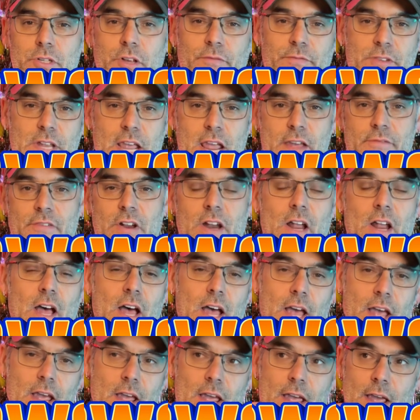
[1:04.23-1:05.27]
of Dave and
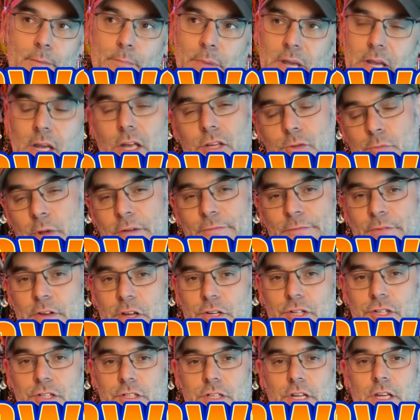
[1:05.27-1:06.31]
I. And because we
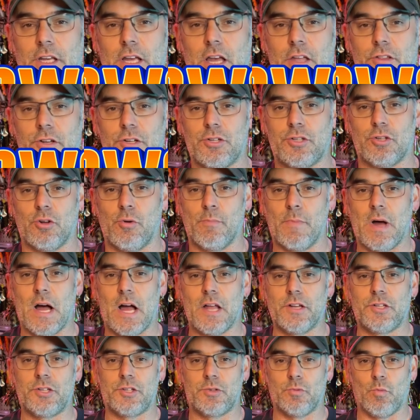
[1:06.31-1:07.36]
fish together so
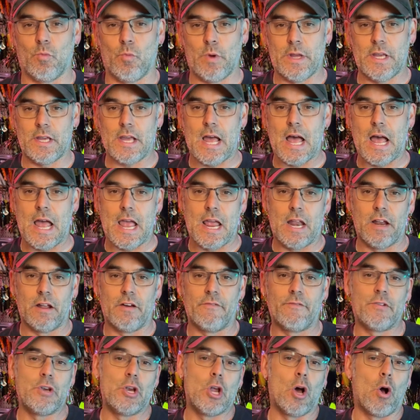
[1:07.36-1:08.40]
much, we kind
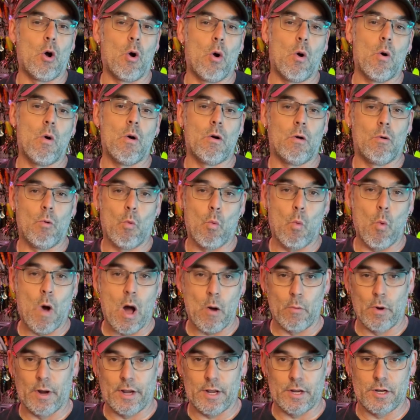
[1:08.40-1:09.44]
of know
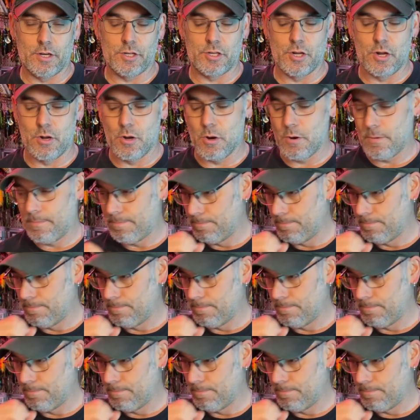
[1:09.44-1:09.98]
what we're going to do.